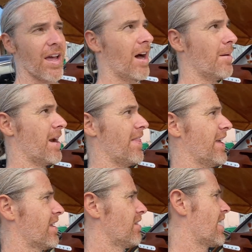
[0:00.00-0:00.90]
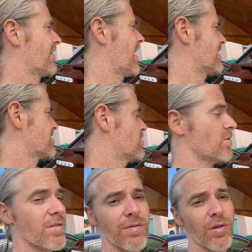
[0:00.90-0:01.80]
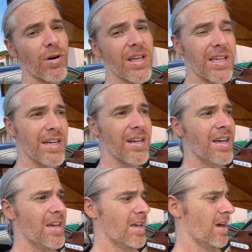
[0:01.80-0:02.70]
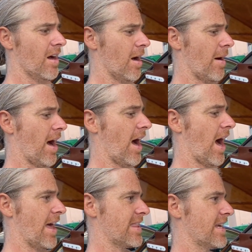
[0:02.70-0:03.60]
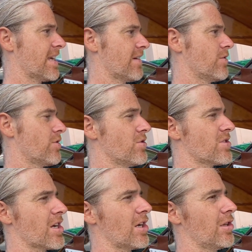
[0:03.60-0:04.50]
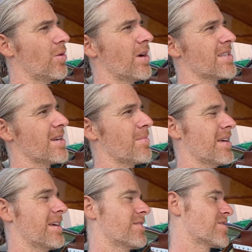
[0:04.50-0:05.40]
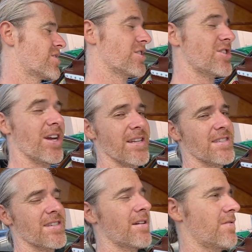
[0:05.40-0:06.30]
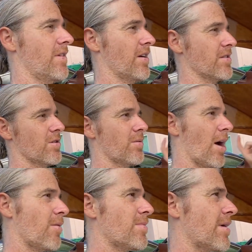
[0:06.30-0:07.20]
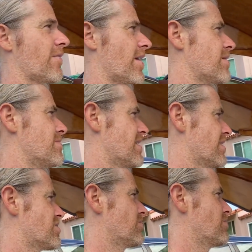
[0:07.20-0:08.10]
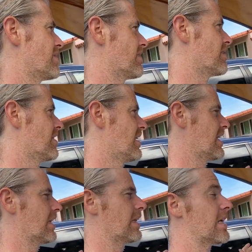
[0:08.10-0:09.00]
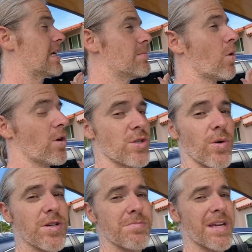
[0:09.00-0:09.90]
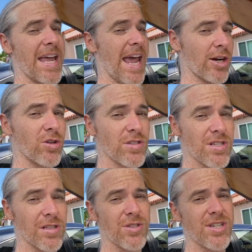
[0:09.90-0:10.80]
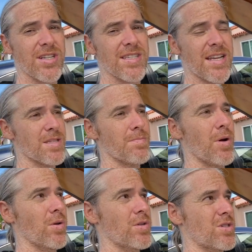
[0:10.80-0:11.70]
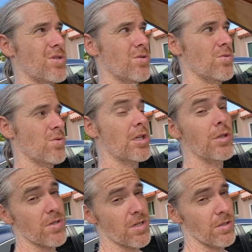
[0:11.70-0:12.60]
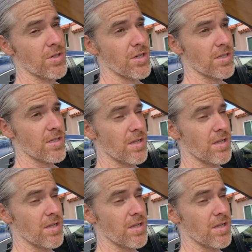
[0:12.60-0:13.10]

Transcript: And I think a lot of that has to do with the Florida heat. I think if you're using glue on something, there's a good chance it's going to fail. So that would be my recommendation, would be to lean more towards mechanical solutions as opposed to glue solutions.